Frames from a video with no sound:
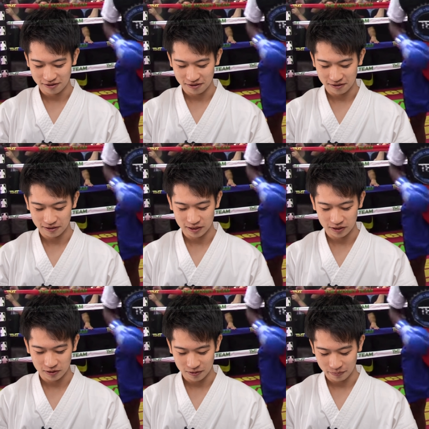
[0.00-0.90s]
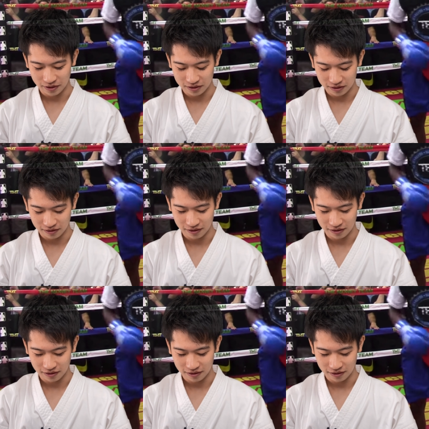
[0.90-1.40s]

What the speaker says: is just amazing.